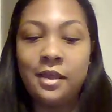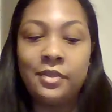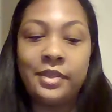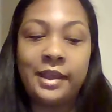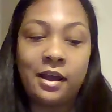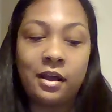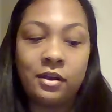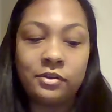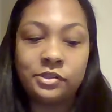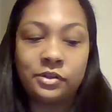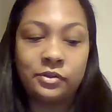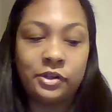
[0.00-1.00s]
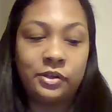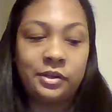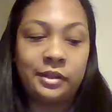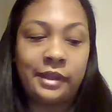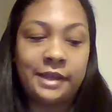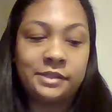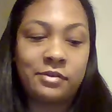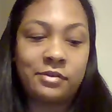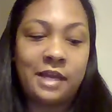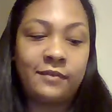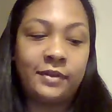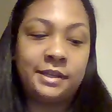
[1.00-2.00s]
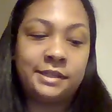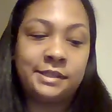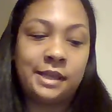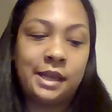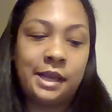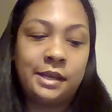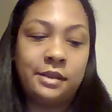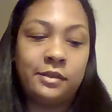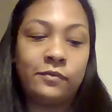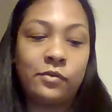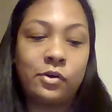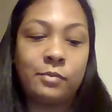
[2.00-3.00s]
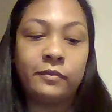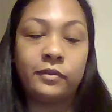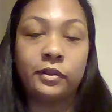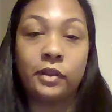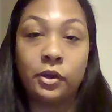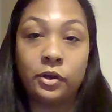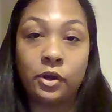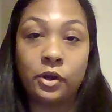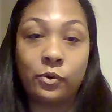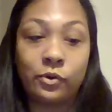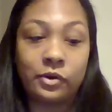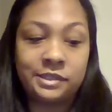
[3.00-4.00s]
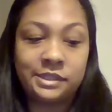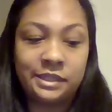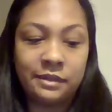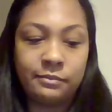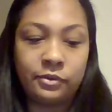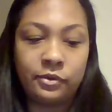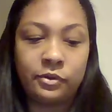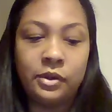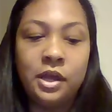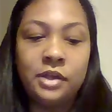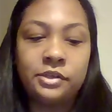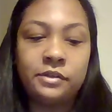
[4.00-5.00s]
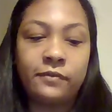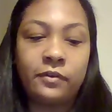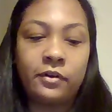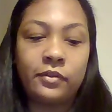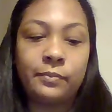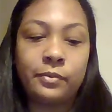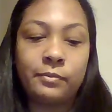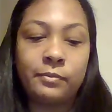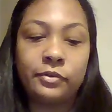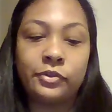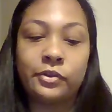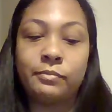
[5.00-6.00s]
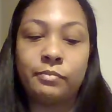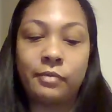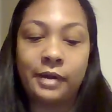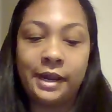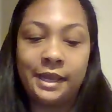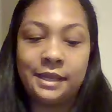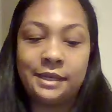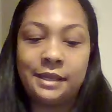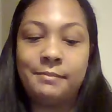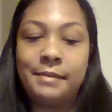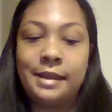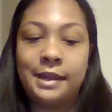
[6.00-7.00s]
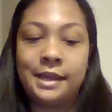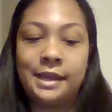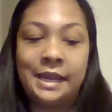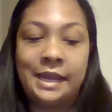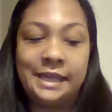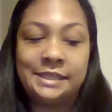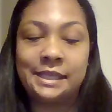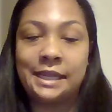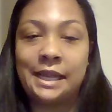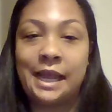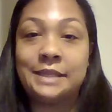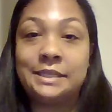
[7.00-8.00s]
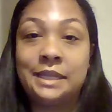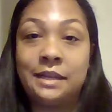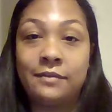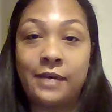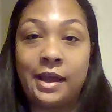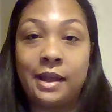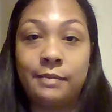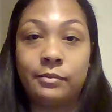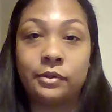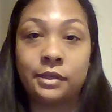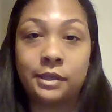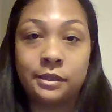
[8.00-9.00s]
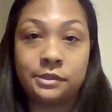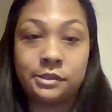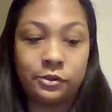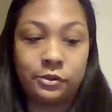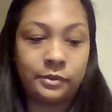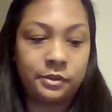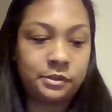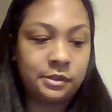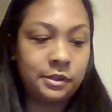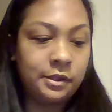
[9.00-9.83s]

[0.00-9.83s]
They also utilize graphic design in the form of a logo or a symbol to further promote their brand and make it easily identifiable to consumers.